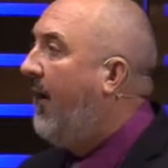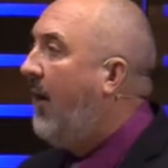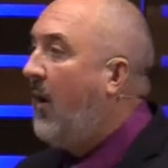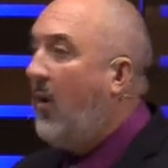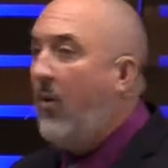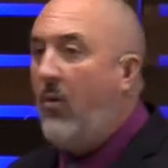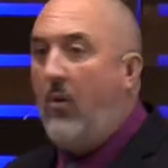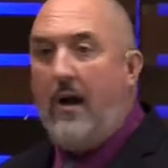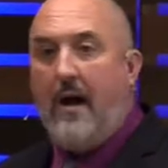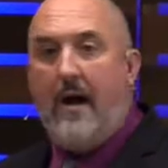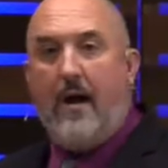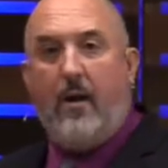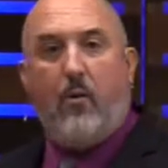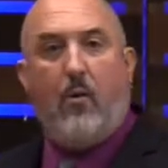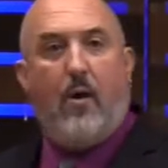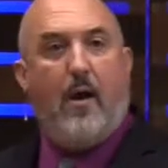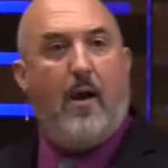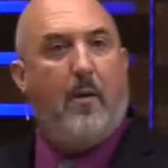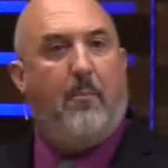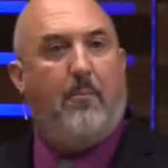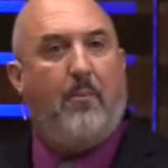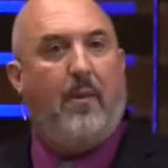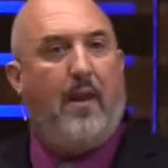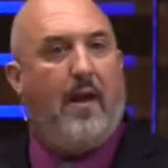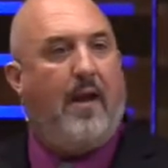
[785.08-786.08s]
Well, how do I
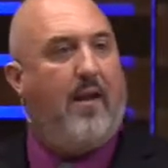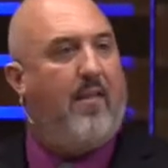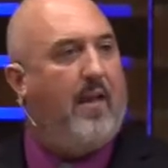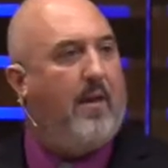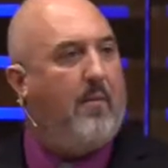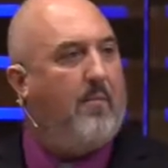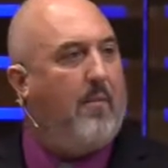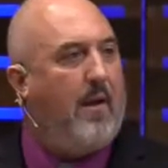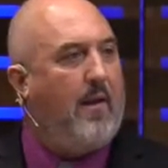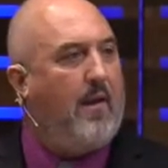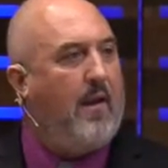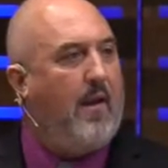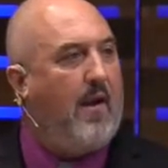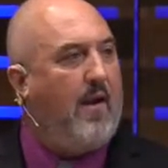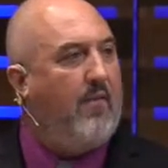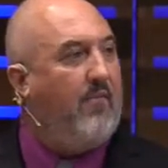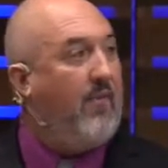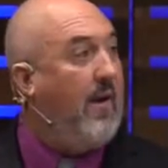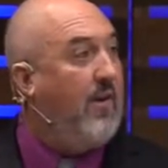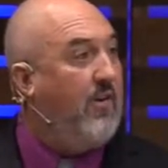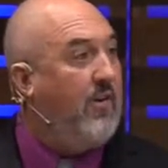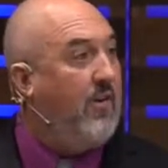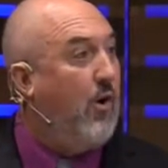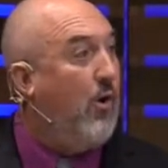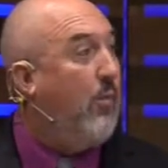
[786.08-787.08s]
apply that in my life?
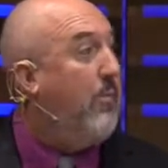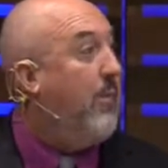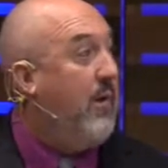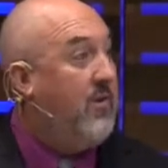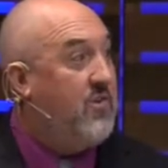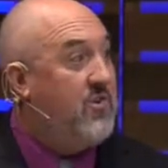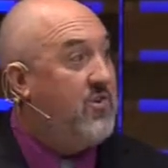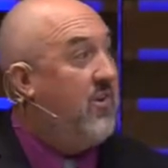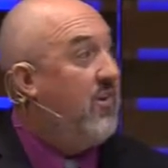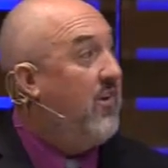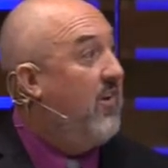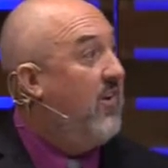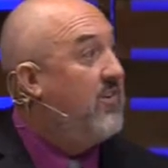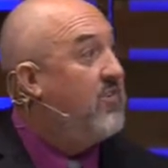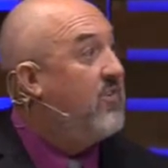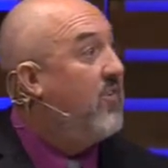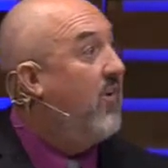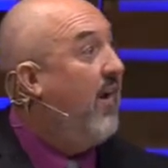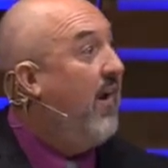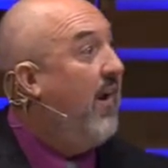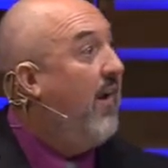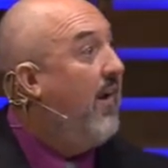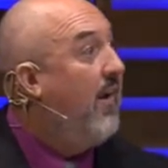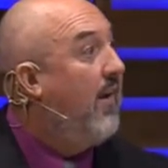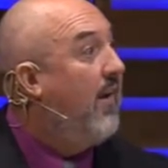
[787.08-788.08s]
I don't, but it sure looks
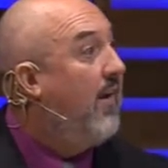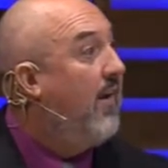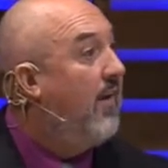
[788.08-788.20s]
great.